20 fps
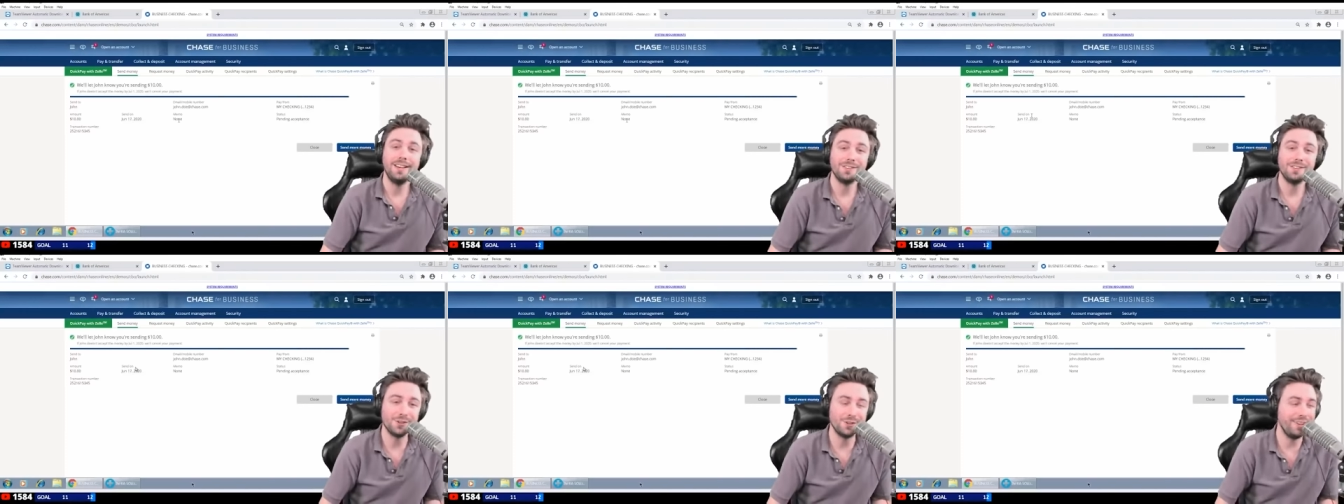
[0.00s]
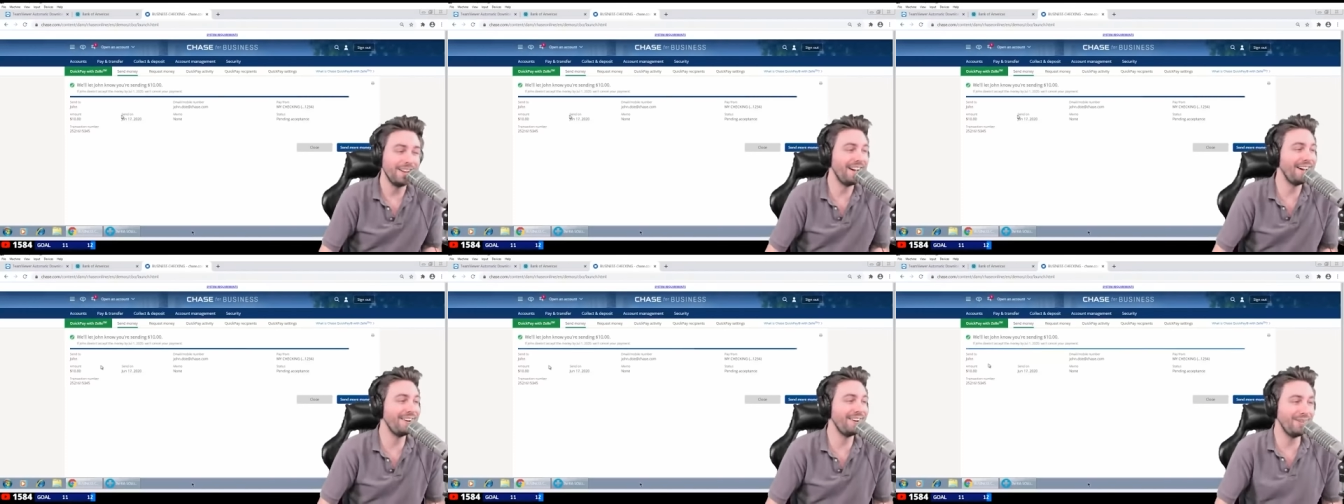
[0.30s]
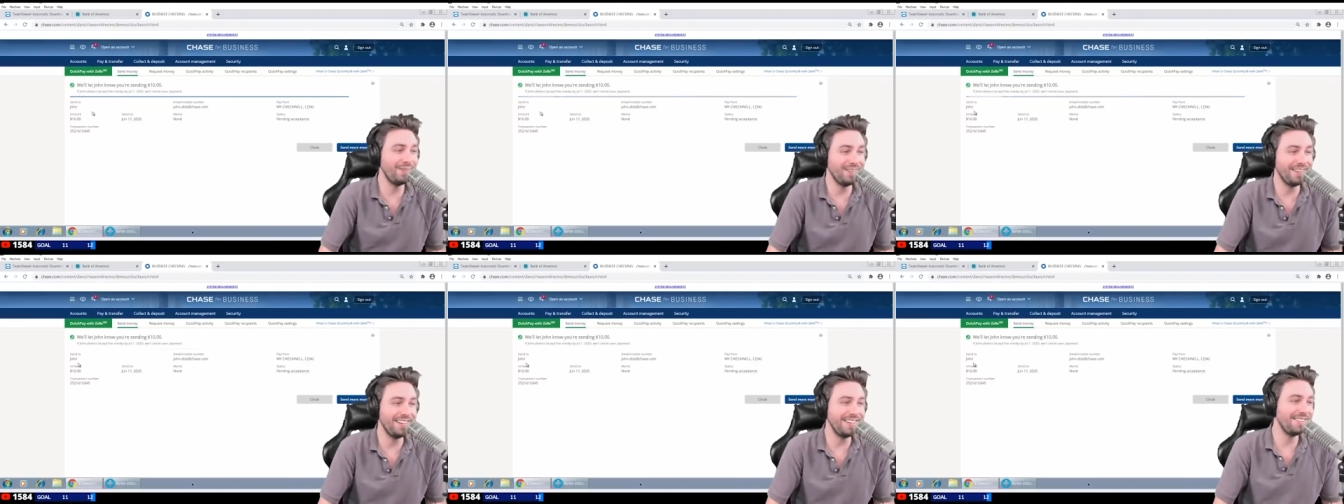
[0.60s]
So not
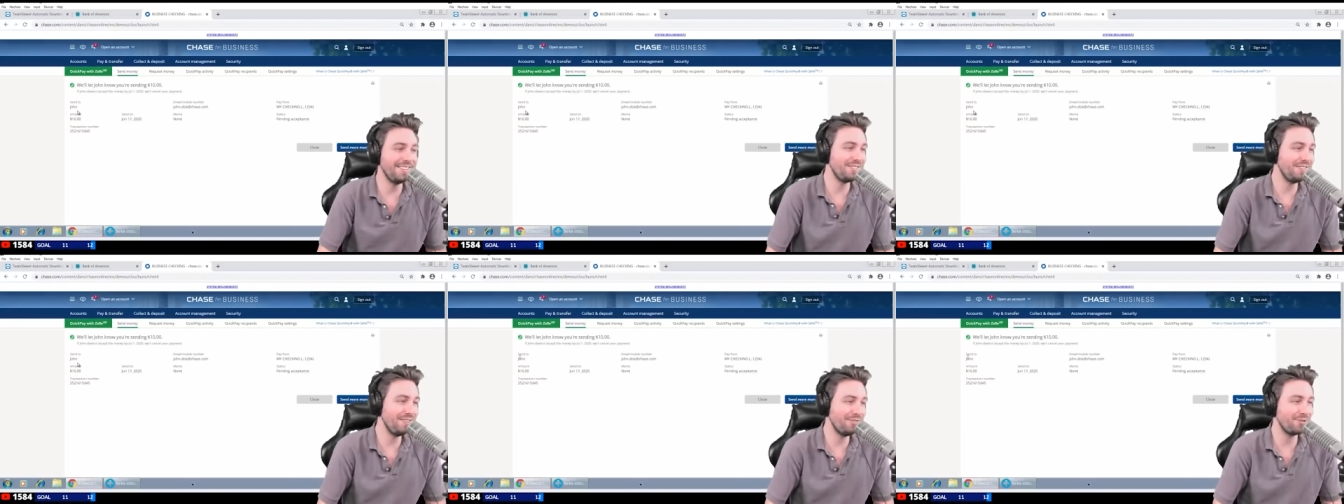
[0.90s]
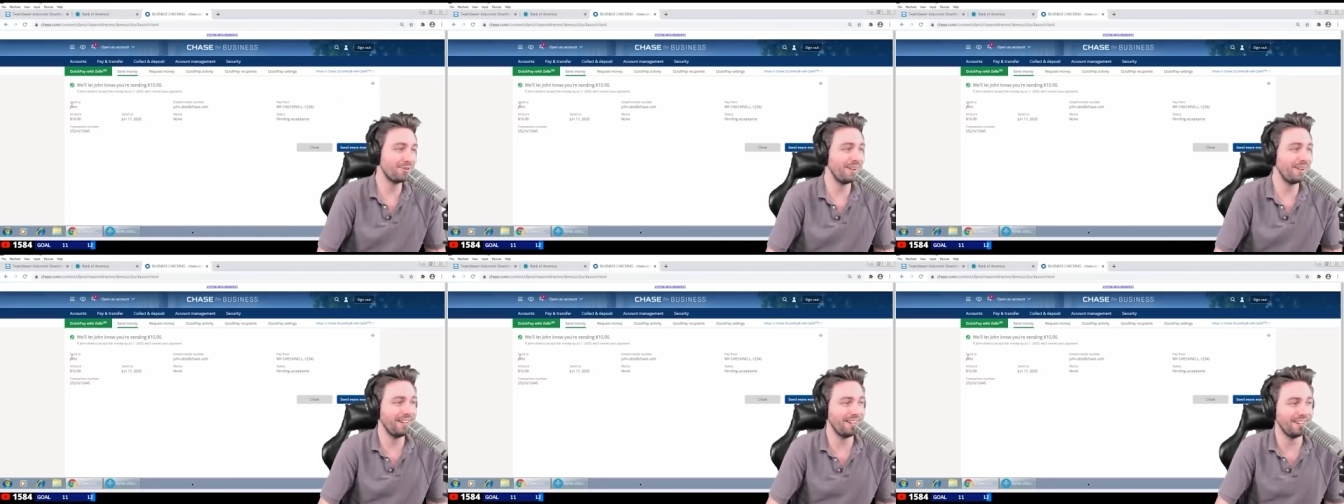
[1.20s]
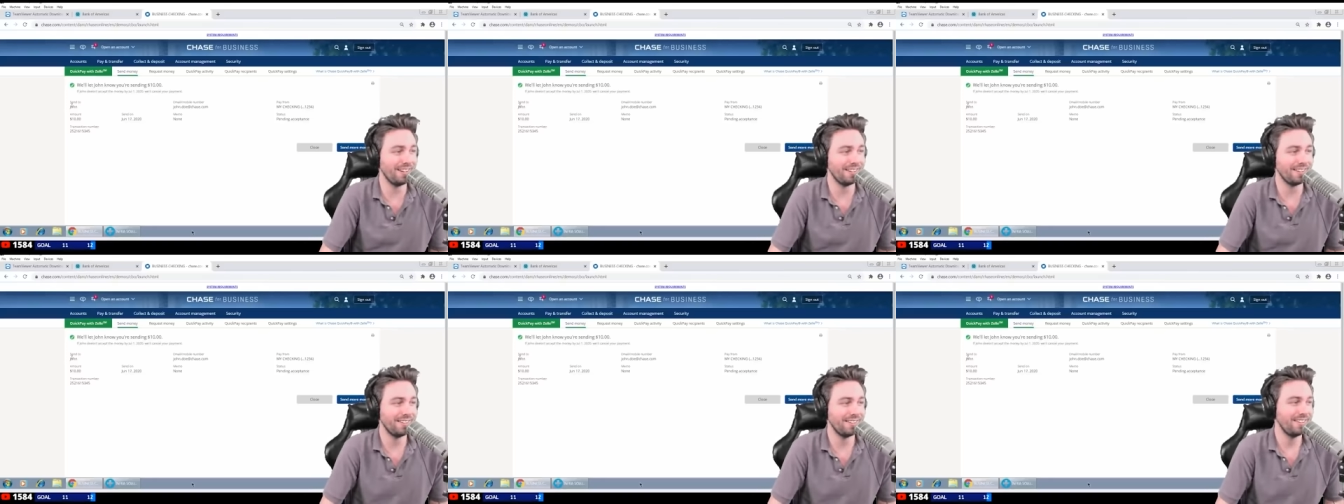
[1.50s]
only is he
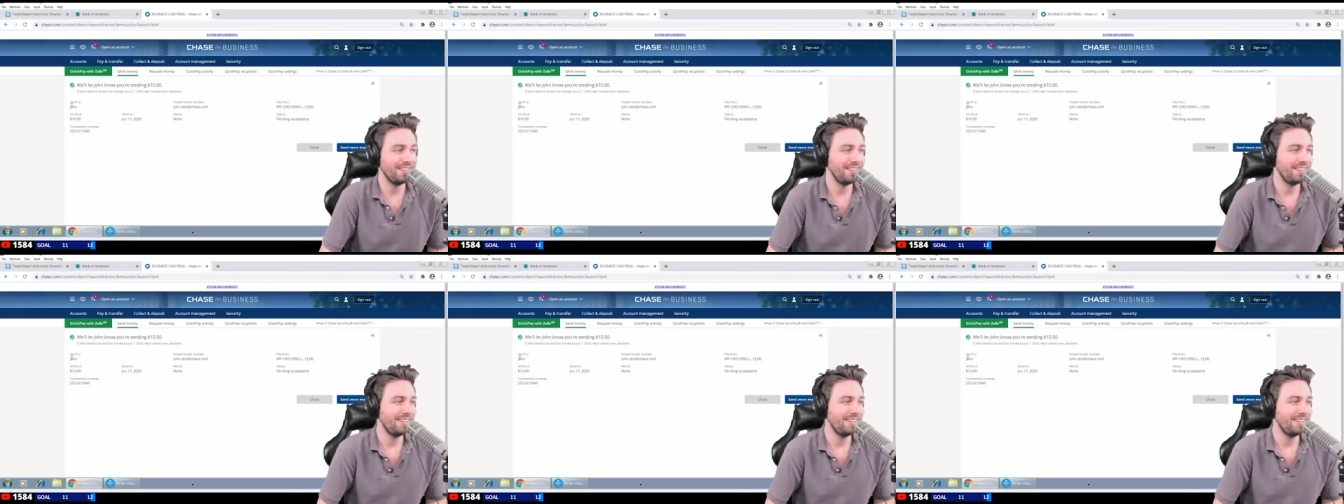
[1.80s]
trying,